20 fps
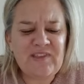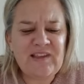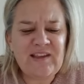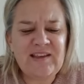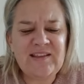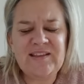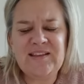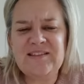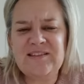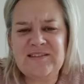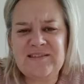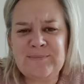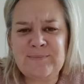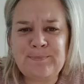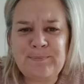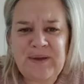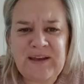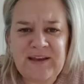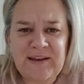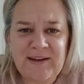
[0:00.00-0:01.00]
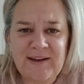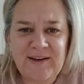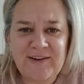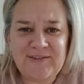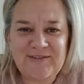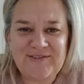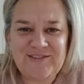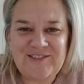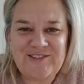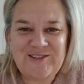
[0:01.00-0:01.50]
this isn't big
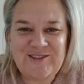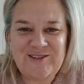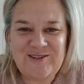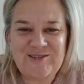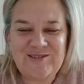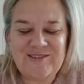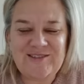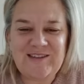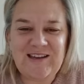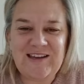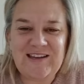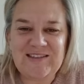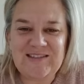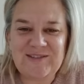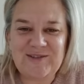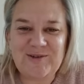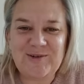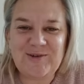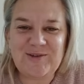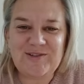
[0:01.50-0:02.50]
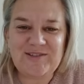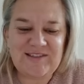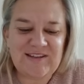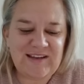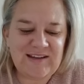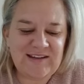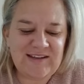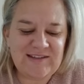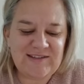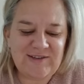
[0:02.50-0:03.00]
enough to take to God,
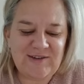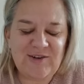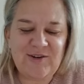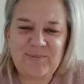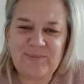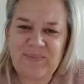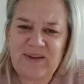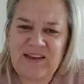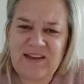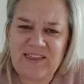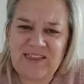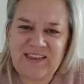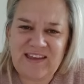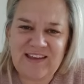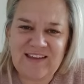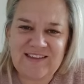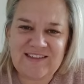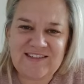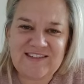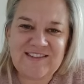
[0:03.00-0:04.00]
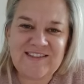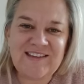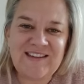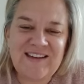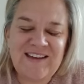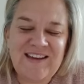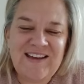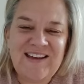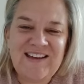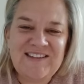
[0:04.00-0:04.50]
and he's got bigger things
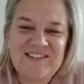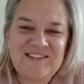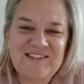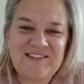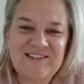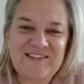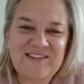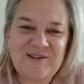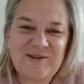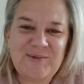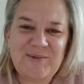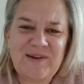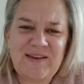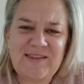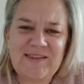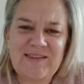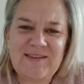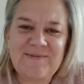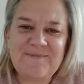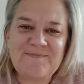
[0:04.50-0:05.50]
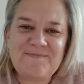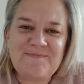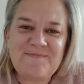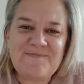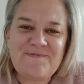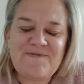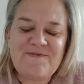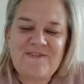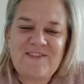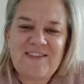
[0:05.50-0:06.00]
to deal with.
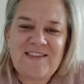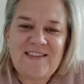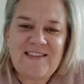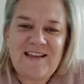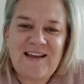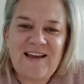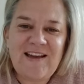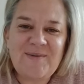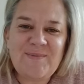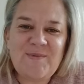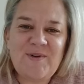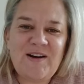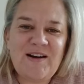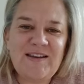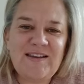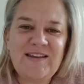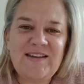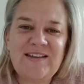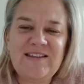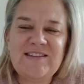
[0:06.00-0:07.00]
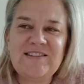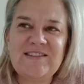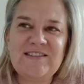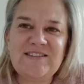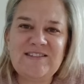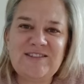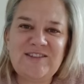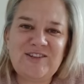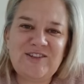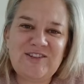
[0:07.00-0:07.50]
And while it is
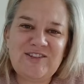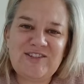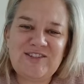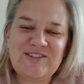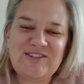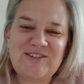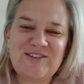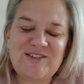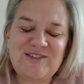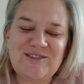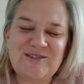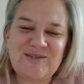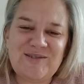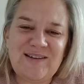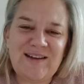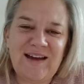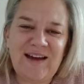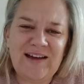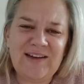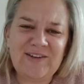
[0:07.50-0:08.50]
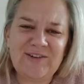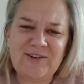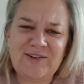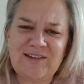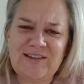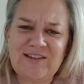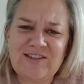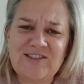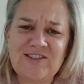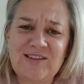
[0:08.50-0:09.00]
good to
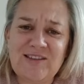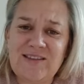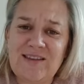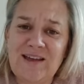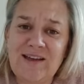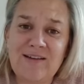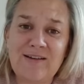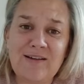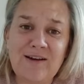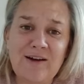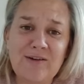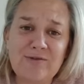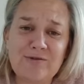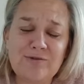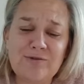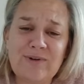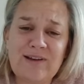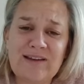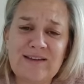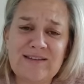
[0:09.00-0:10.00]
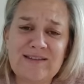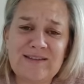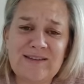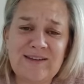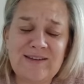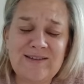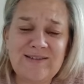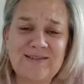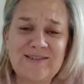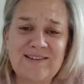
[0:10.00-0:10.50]
acknowledge that there are always
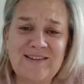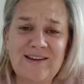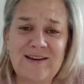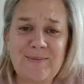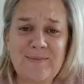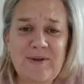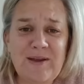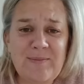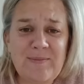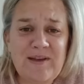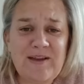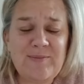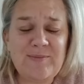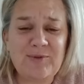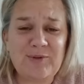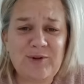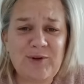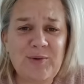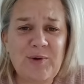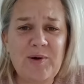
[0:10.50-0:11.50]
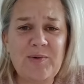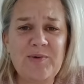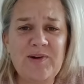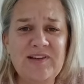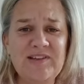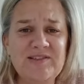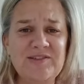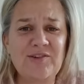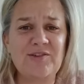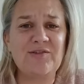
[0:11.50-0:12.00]
going to be people who are
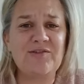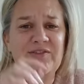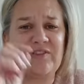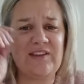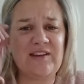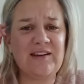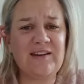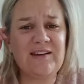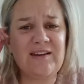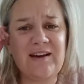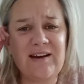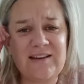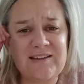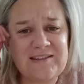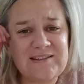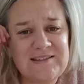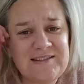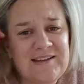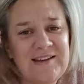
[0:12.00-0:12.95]
worse off than us,